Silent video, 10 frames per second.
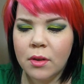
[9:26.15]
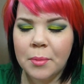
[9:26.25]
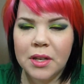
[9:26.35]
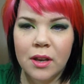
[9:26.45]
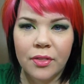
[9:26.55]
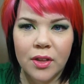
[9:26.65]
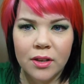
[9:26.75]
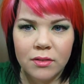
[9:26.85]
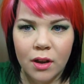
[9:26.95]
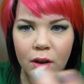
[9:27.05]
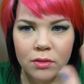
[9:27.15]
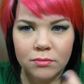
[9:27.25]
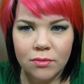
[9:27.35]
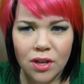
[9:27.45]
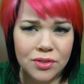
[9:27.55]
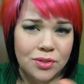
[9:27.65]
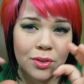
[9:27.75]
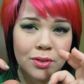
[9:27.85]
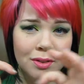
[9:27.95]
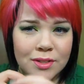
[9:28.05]
I mean, not that a
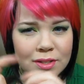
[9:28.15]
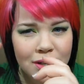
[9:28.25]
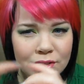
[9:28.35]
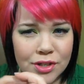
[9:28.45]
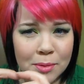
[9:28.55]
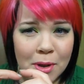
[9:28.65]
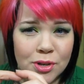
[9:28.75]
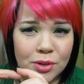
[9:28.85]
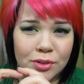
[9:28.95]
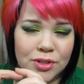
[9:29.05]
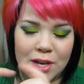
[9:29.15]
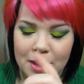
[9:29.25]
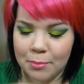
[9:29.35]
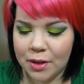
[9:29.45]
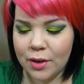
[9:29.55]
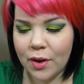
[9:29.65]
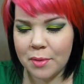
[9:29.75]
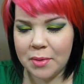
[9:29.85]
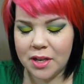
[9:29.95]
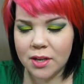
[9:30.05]
circle isn't a geometrical shape, but you know what
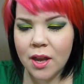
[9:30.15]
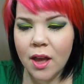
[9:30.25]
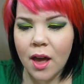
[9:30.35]
I mean.